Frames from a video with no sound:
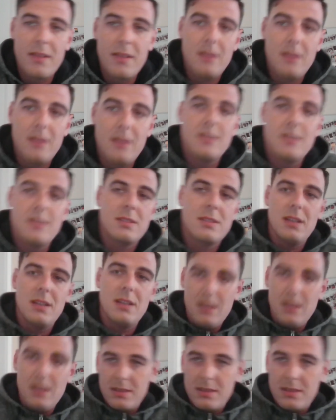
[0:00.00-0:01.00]
and this
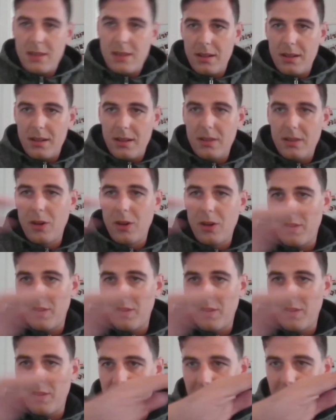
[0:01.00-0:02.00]
eastern
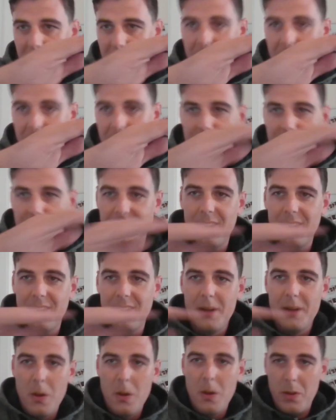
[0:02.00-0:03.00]
connection
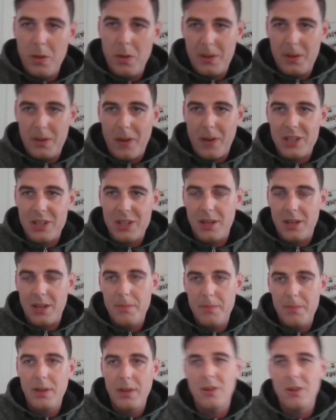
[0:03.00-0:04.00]
with Russia,
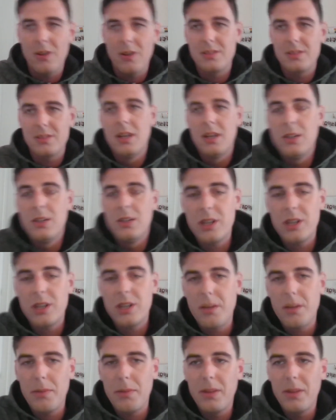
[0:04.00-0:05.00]
because Czech
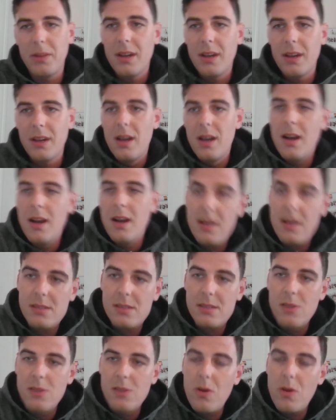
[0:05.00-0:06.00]
Republic
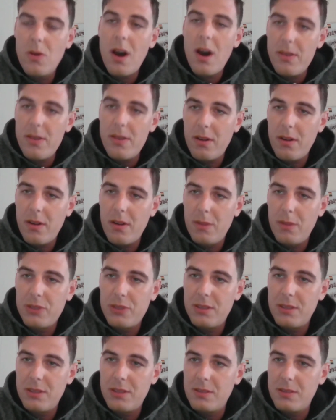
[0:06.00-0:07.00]
has no other
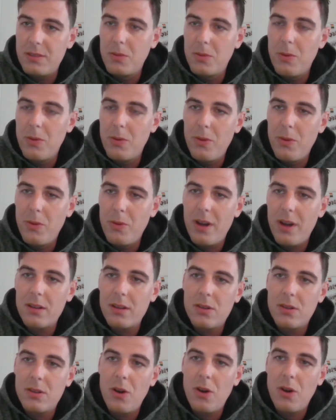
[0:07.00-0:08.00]
options
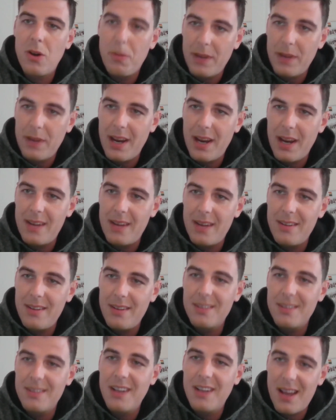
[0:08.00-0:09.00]
where to obtain
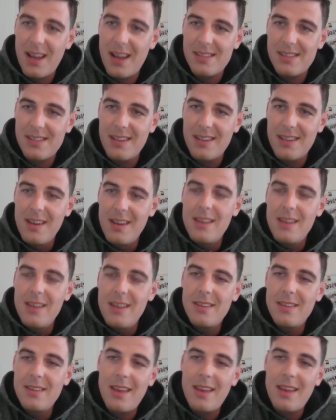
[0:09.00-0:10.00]
the gas
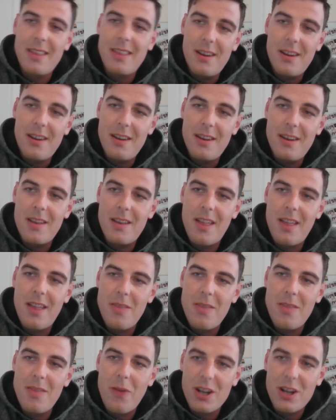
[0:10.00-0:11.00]
than
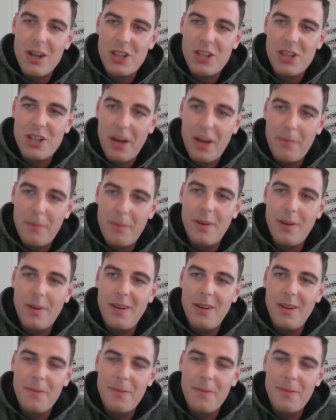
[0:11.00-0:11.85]
in Russia